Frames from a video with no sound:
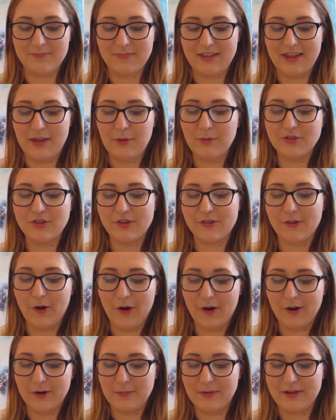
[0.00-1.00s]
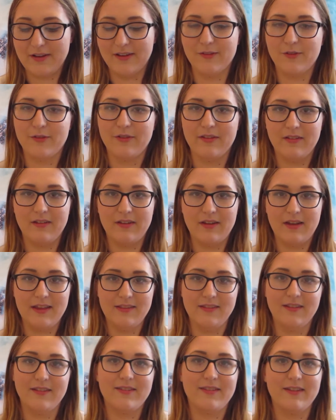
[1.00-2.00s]
It was just hard because in
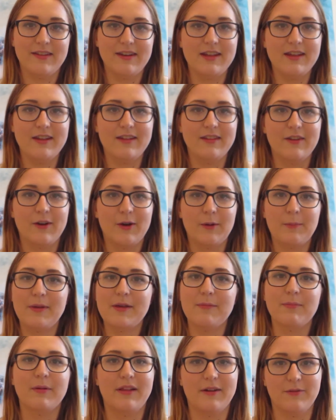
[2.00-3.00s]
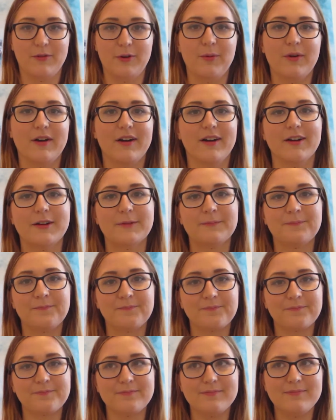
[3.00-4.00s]
the city there are people everywhere,
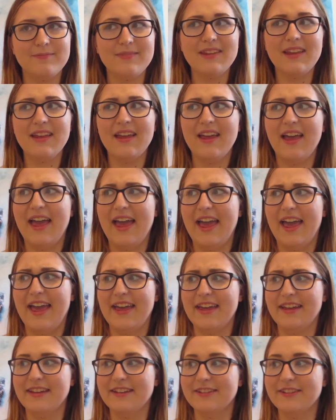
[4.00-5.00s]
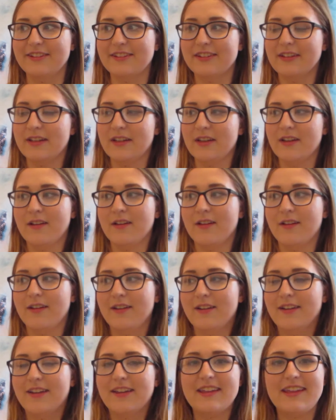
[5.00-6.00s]
and
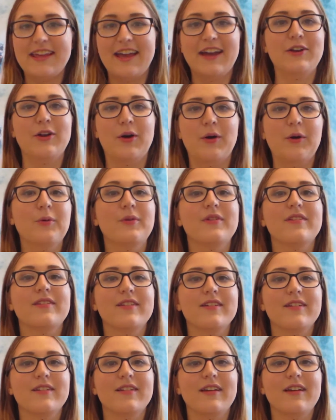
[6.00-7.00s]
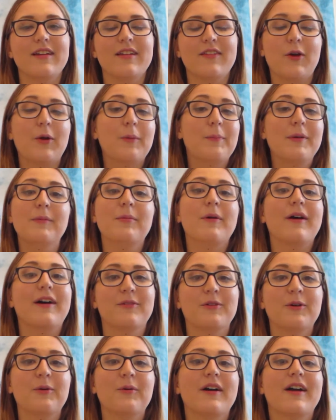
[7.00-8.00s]
yeah, no, there were people
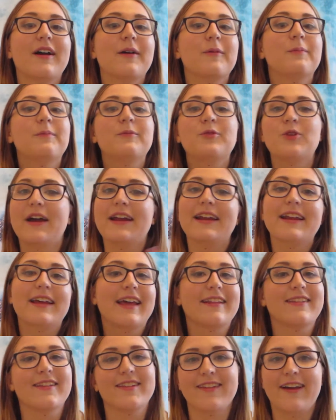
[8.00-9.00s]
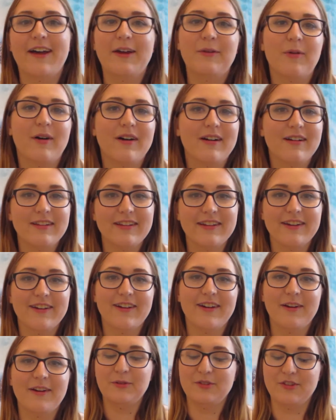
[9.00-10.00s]
everywhere trying to get the sidewalk
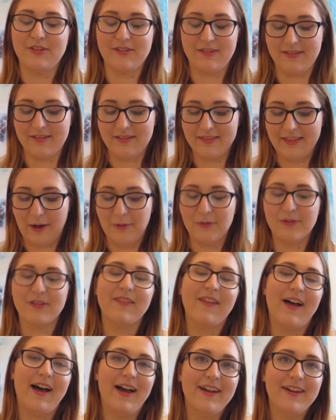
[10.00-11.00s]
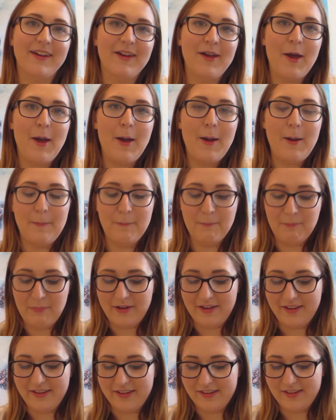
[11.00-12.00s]
clear. just, that was a lot,
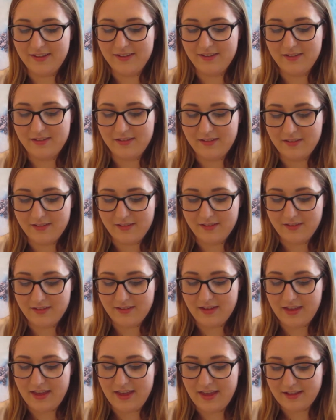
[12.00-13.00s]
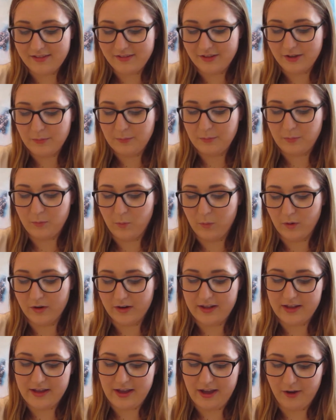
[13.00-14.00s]
but it ended up
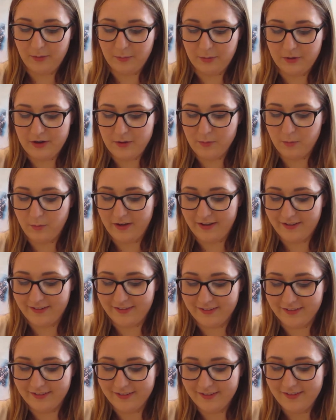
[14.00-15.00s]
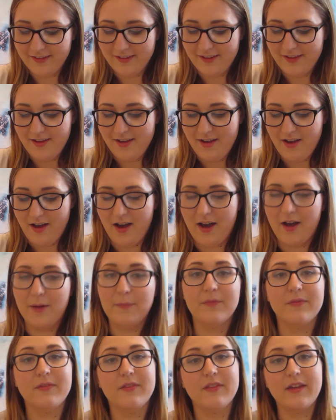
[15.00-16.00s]
working out pretty well.
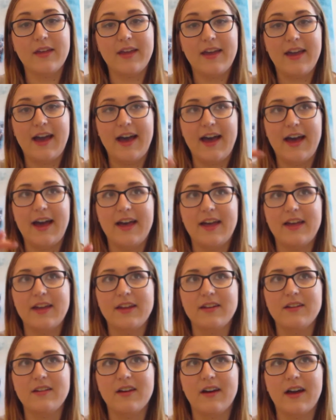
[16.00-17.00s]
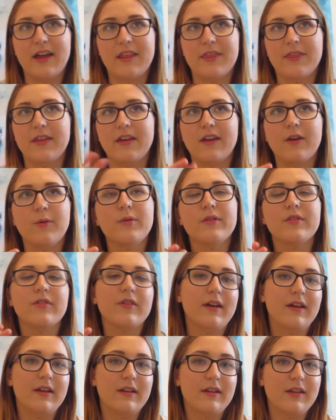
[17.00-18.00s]
They had, I think it was
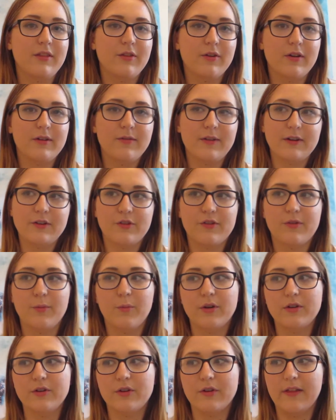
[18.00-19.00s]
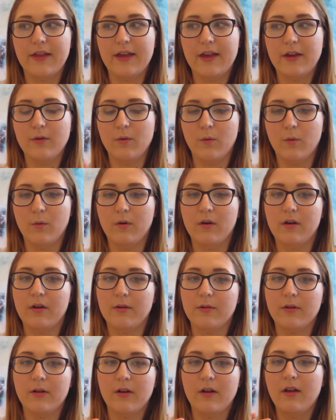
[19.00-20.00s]
either Adventures in Wonderland
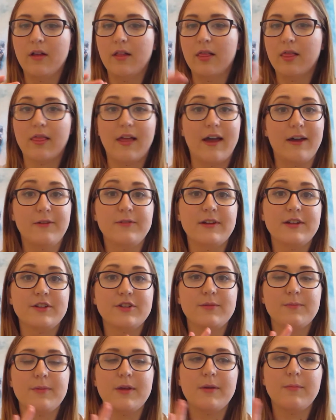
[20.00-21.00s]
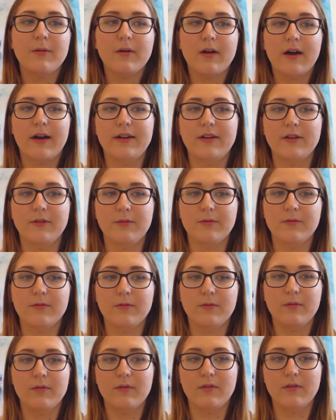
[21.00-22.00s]
or Live Nation people kind of
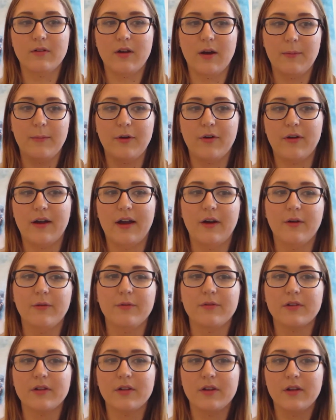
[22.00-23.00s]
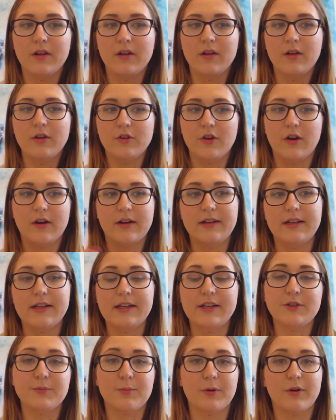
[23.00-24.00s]
coming around talking to
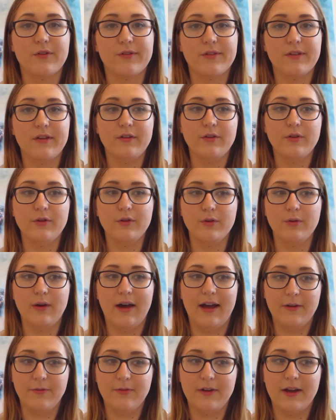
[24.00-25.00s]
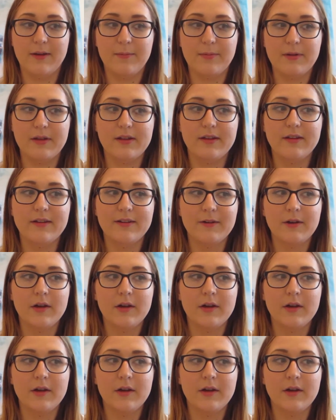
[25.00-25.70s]
each person who had VIP